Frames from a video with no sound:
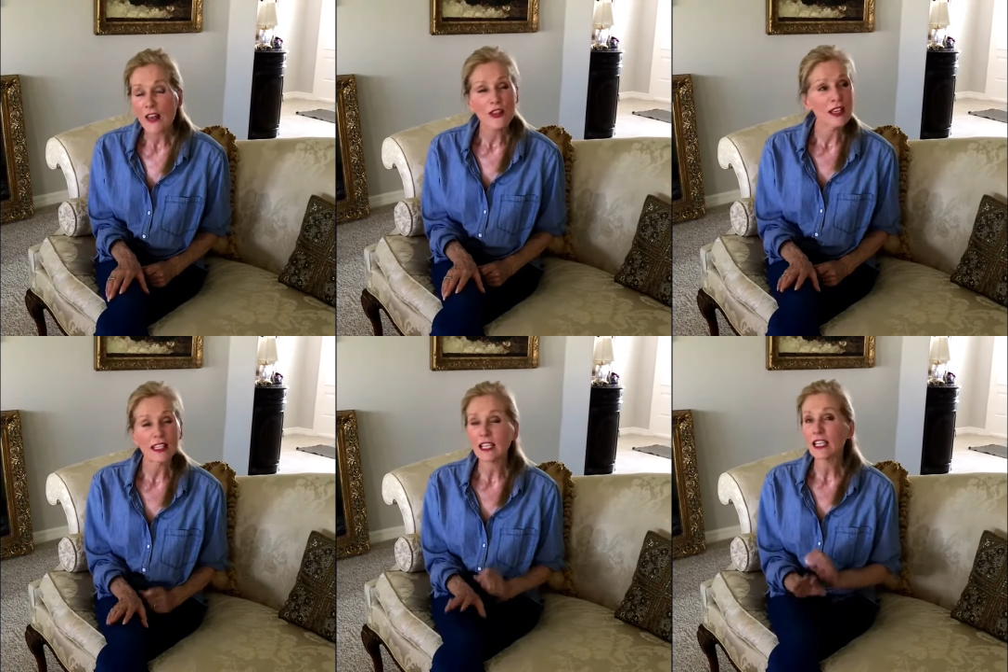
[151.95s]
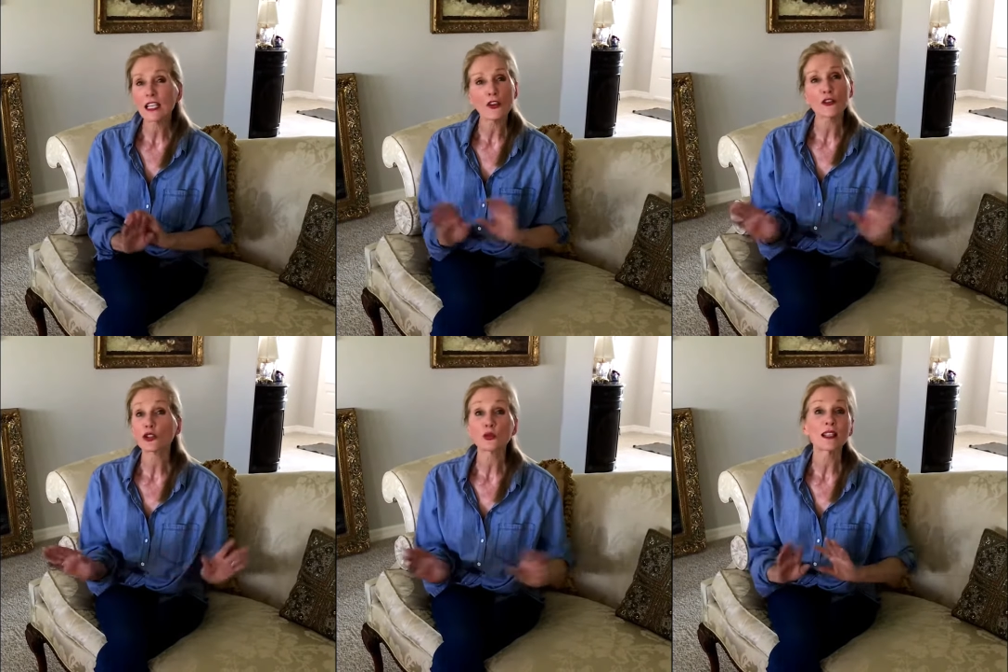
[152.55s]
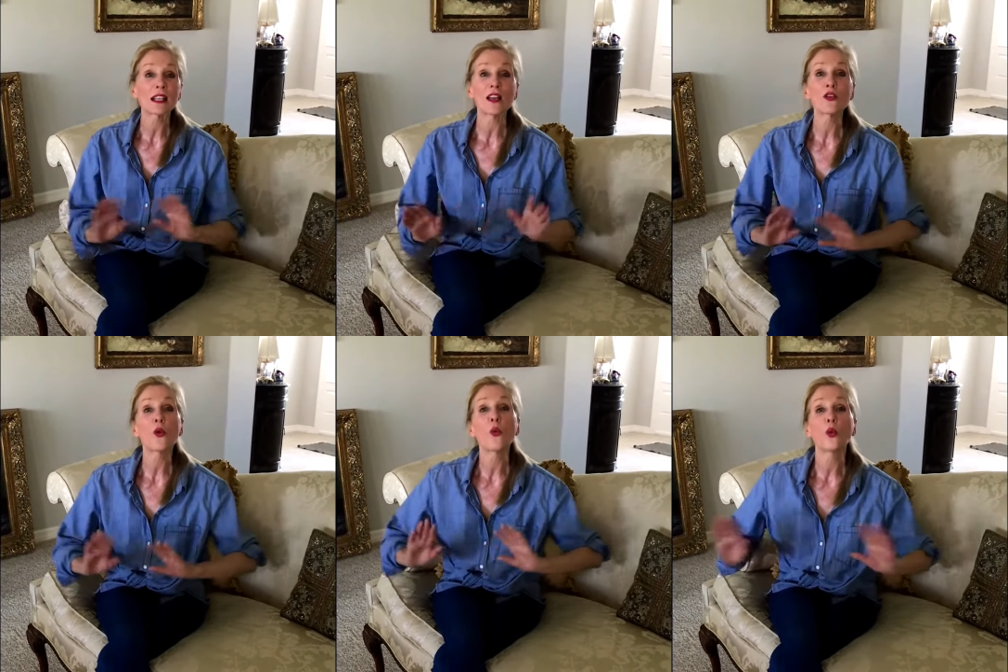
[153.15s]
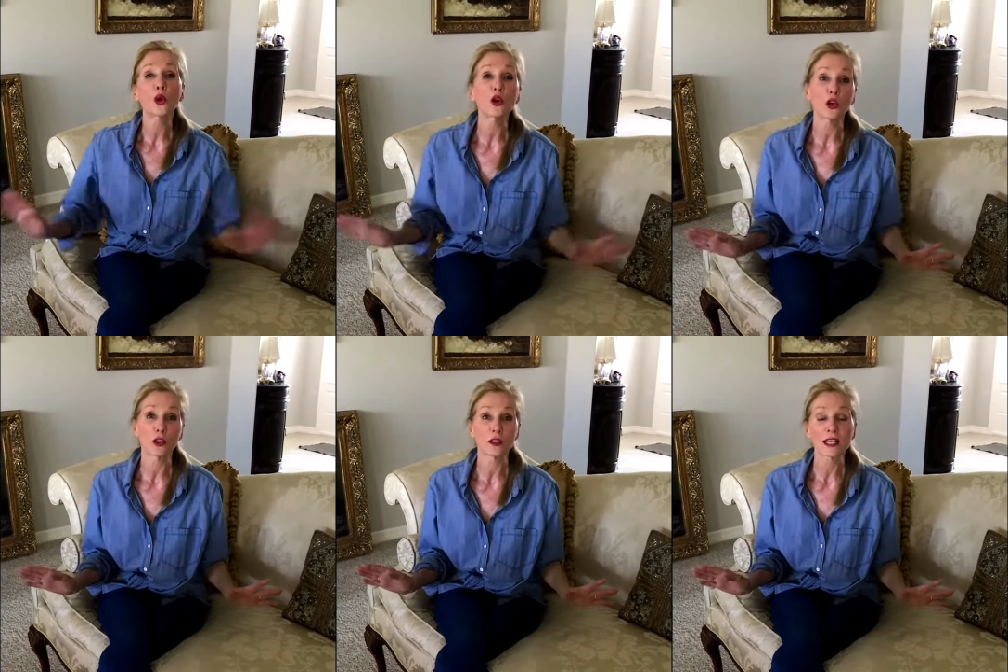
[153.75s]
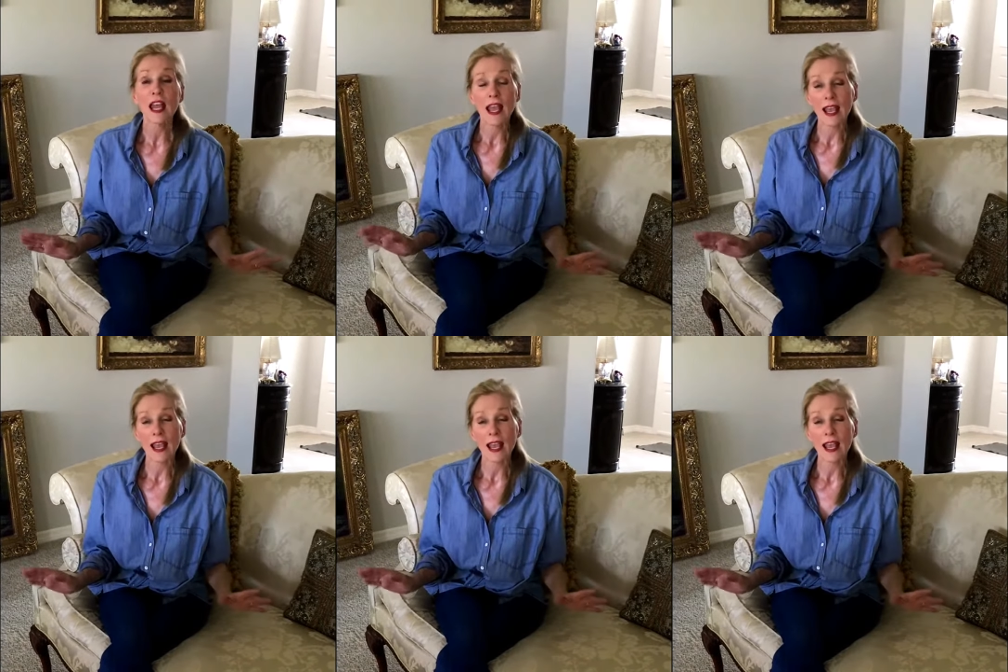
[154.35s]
than any other tree in the world,